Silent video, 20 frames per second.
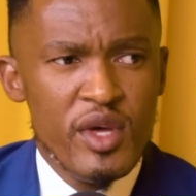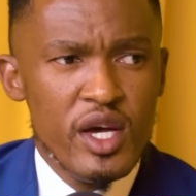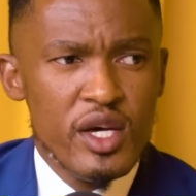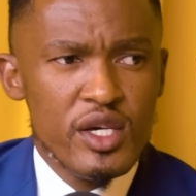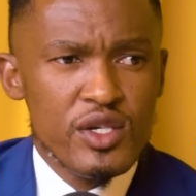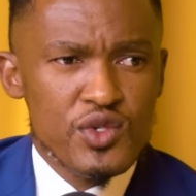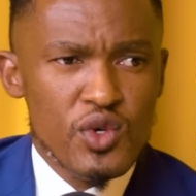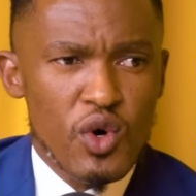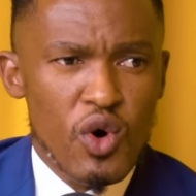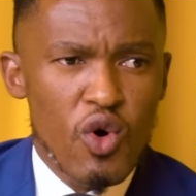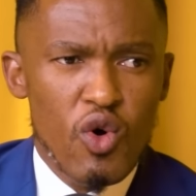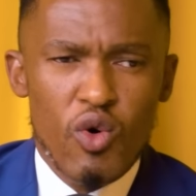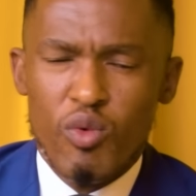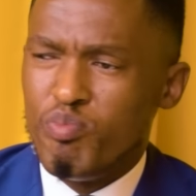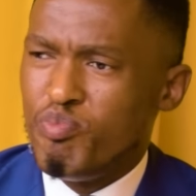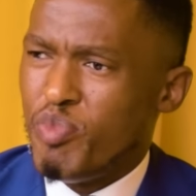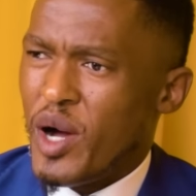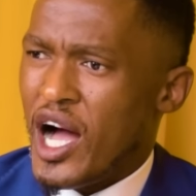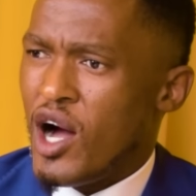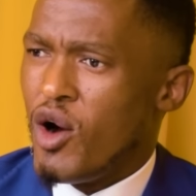So
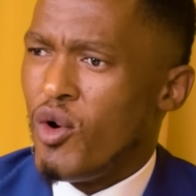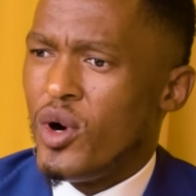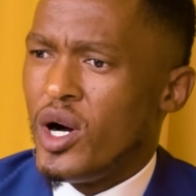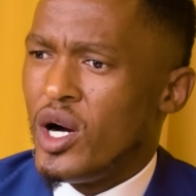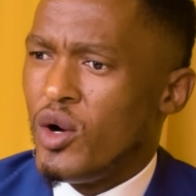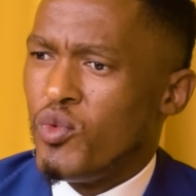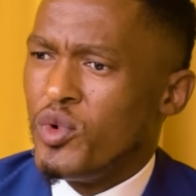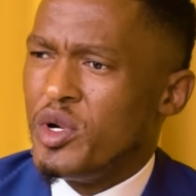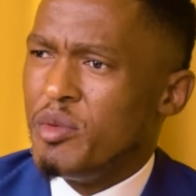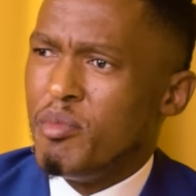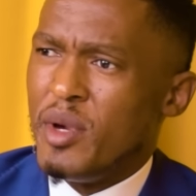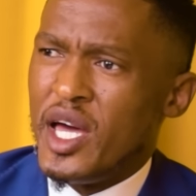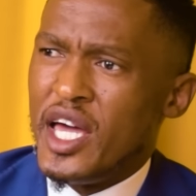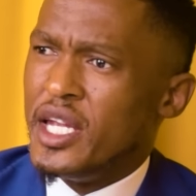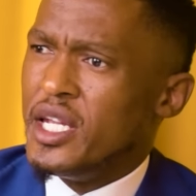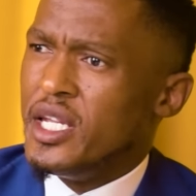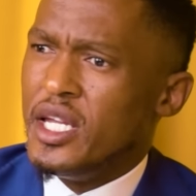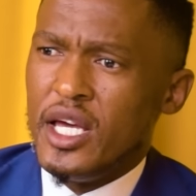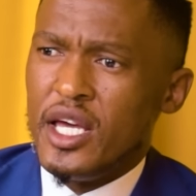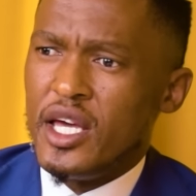power,
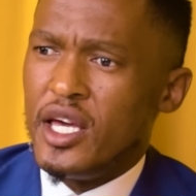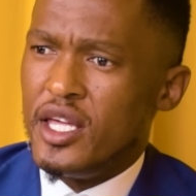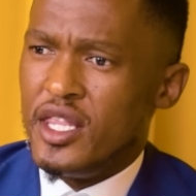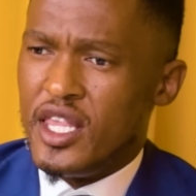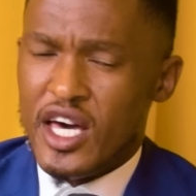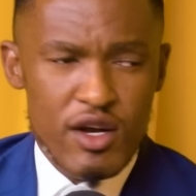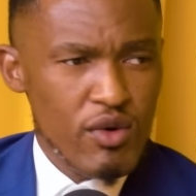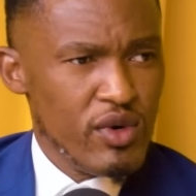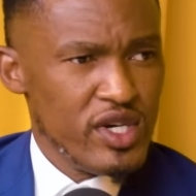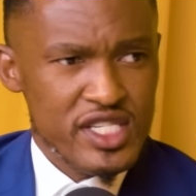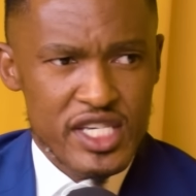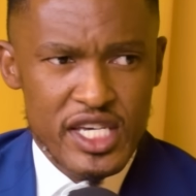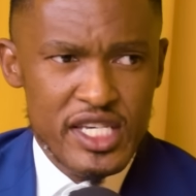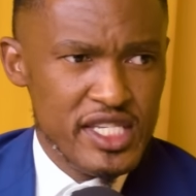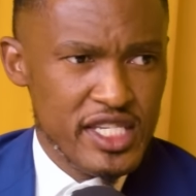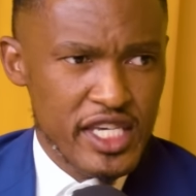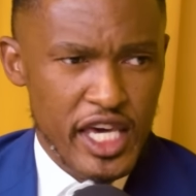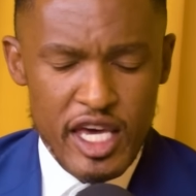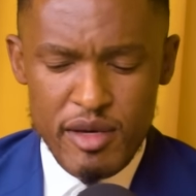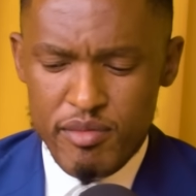women, that was his
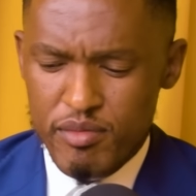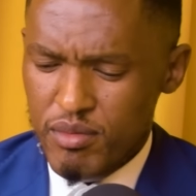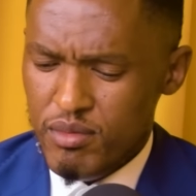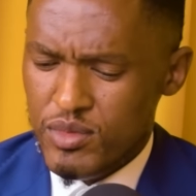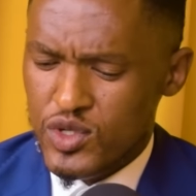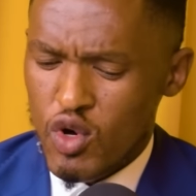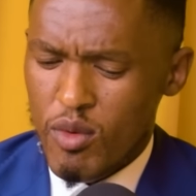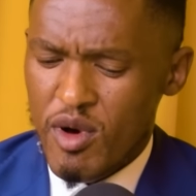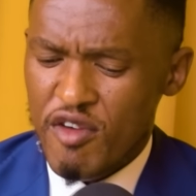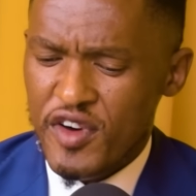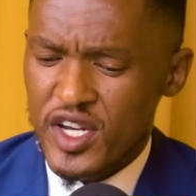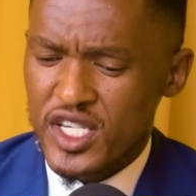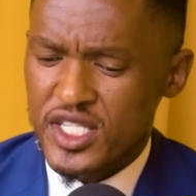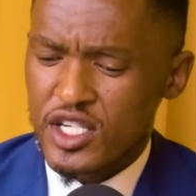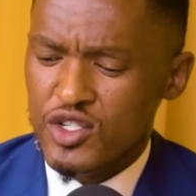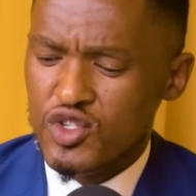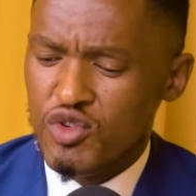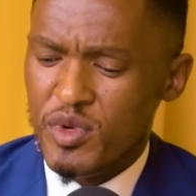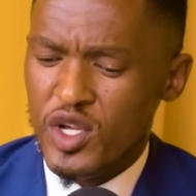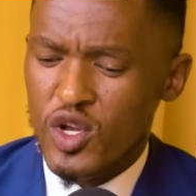game. So Obafana
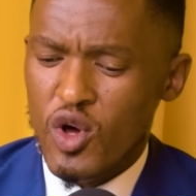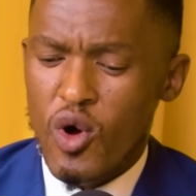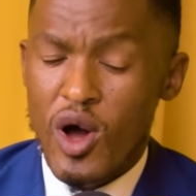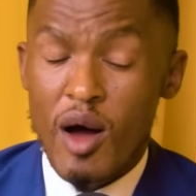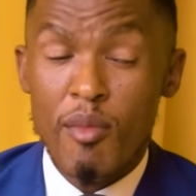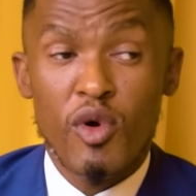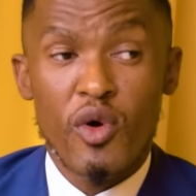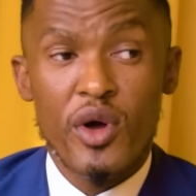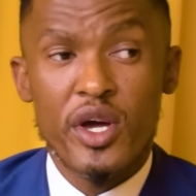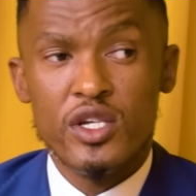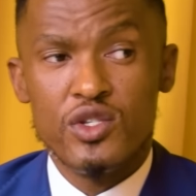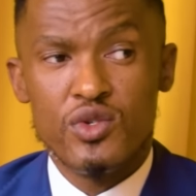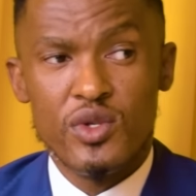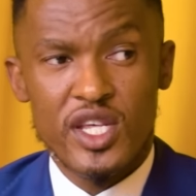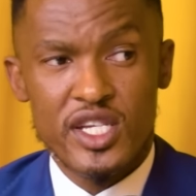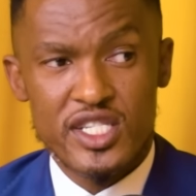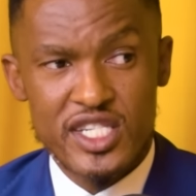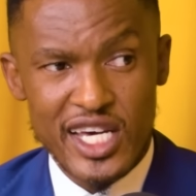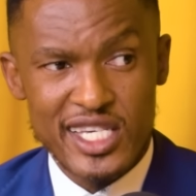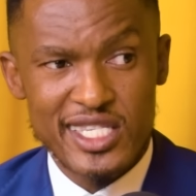said to me, no, I'm going into the
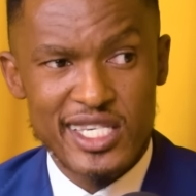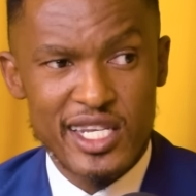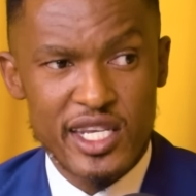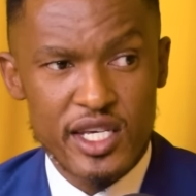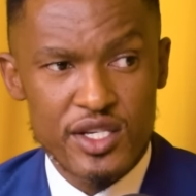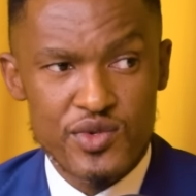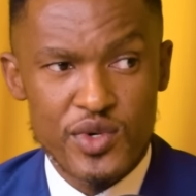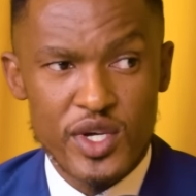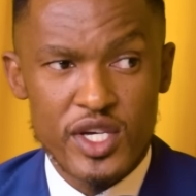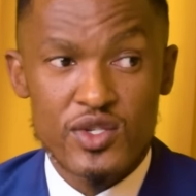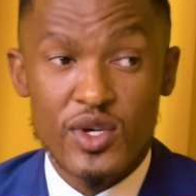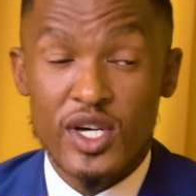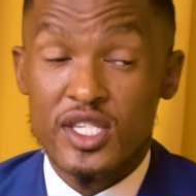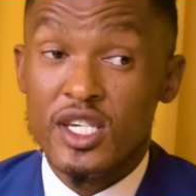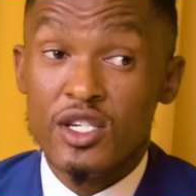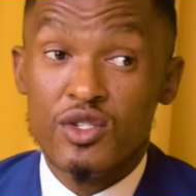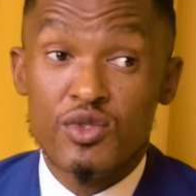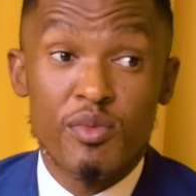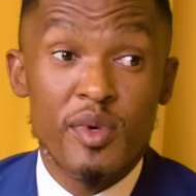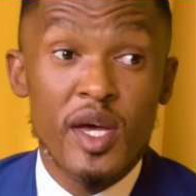taxi industry. So I
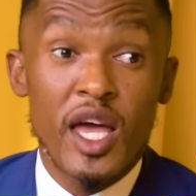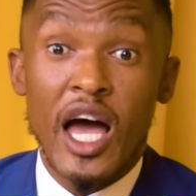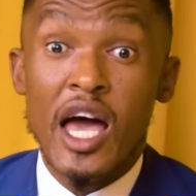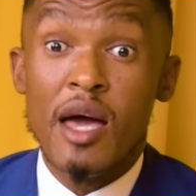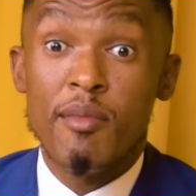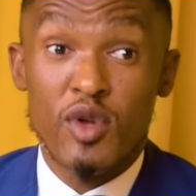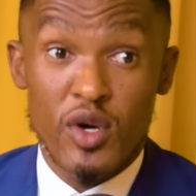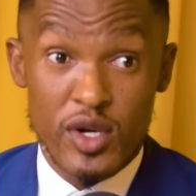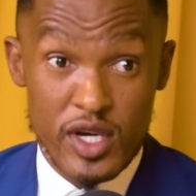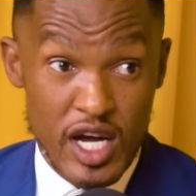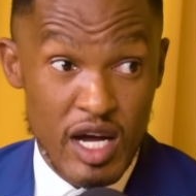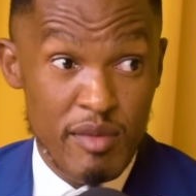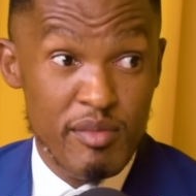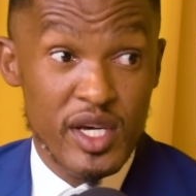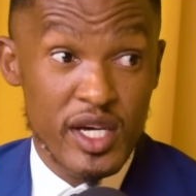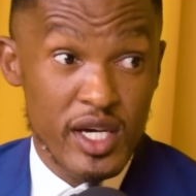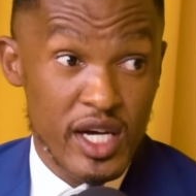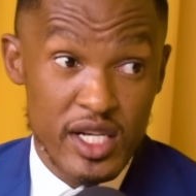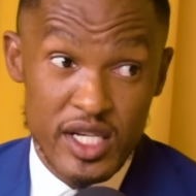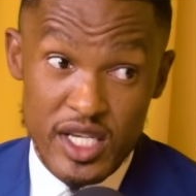said to me, I am not
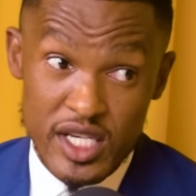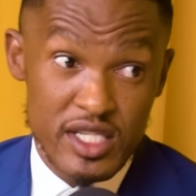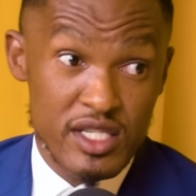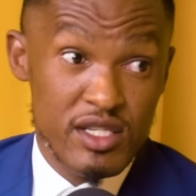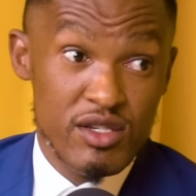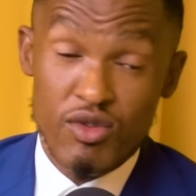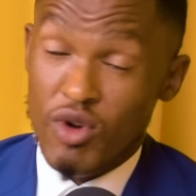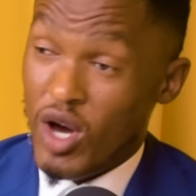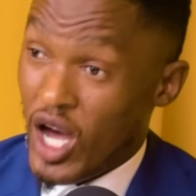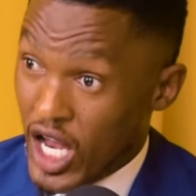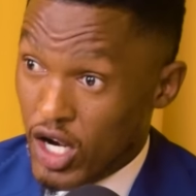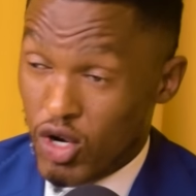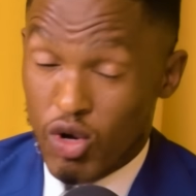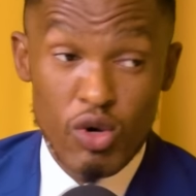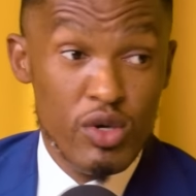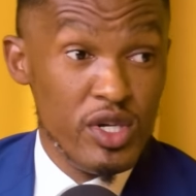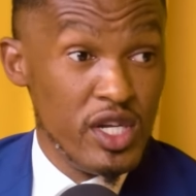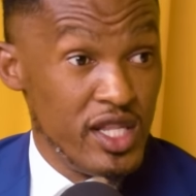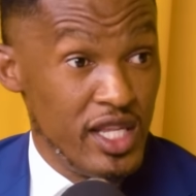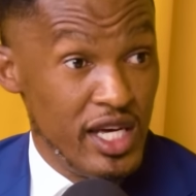coming and this. You are
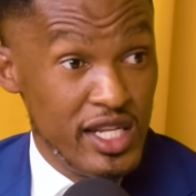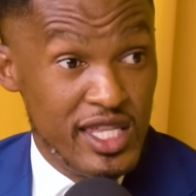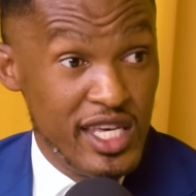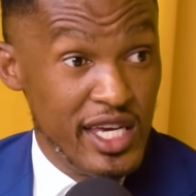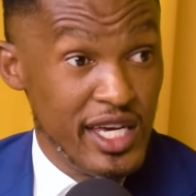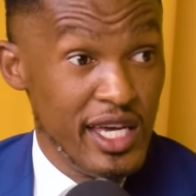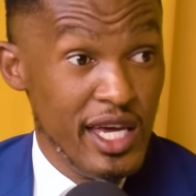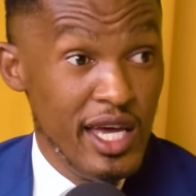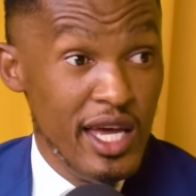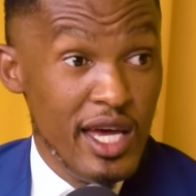alone in that thing.